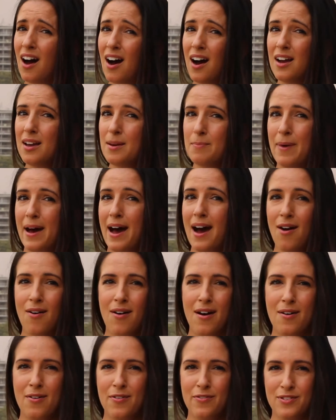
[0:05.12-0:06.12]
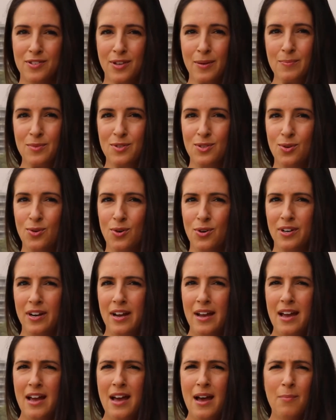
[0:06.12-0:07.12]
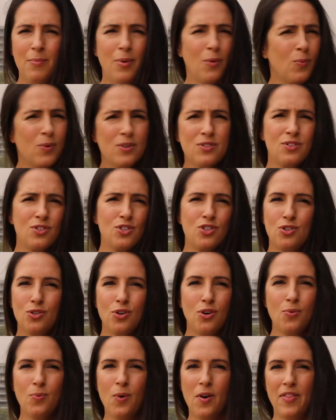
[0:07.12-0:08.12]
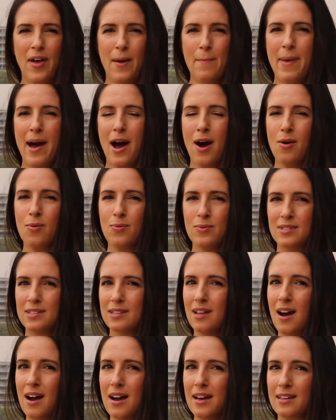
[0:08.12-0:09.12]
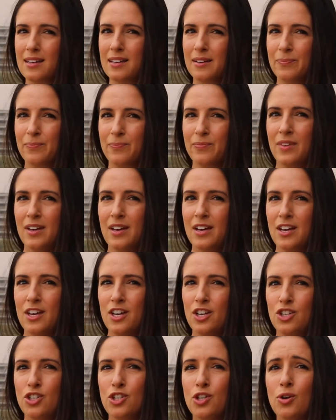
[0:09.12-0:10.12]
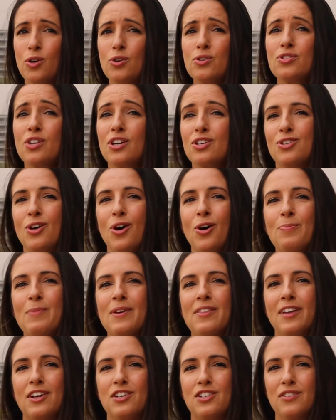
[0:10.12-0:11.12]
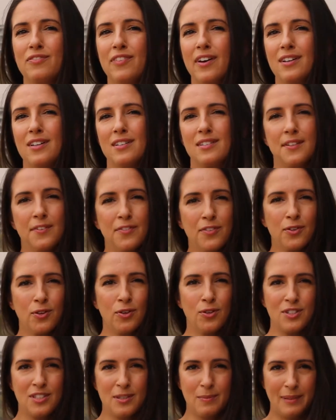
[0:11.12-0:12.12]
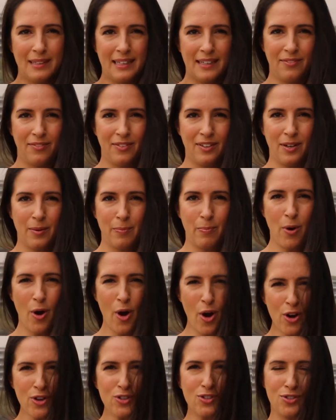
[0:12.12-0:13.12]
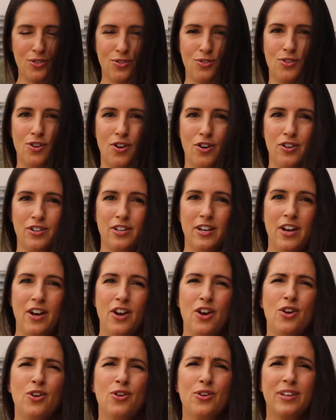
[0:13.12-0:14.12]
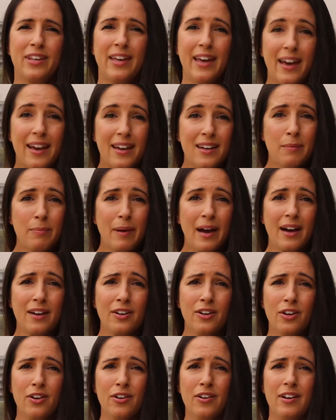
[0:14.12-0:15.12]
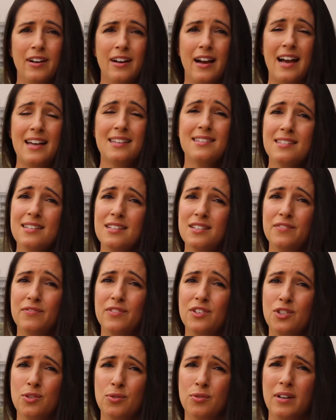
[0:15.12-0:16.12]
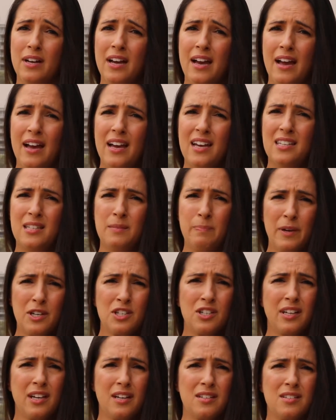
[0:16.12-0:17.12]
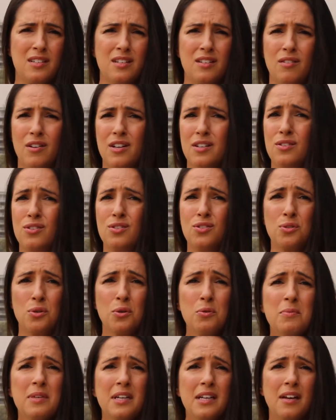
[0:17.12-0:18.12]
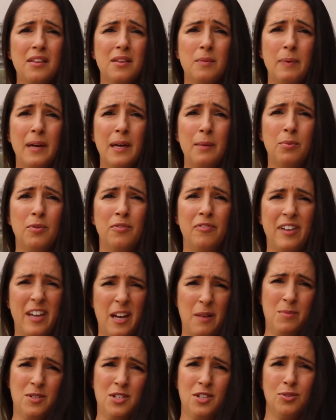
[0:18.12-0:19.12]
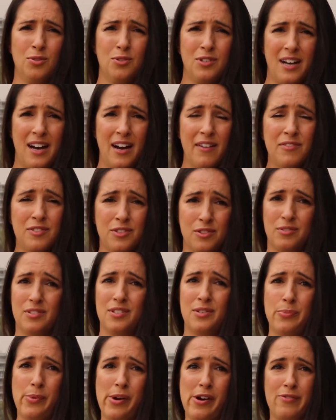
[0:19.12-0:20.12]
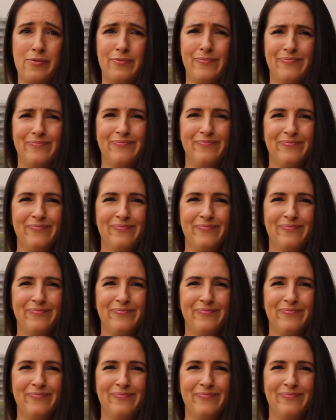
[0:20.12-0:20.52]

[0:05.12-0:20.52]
higher power of some sort, but wasn't sure what that power was like. She also told me that she found it difficult to believe in a personal God who cared about her as an individual, especially as there are so many other people for him to look after as well.